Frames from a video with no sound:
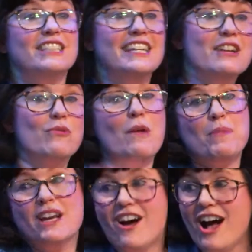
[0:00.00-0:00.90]
only did he rip
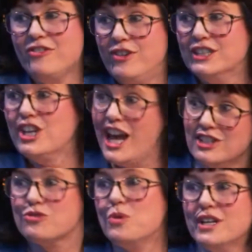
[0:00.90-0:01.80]
it off, he
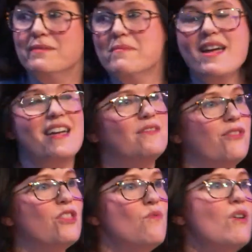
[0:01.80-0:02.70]
changed what it meant
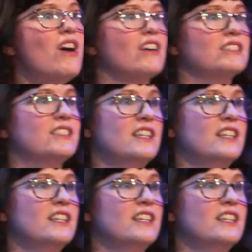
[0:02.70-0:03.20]
for the worse.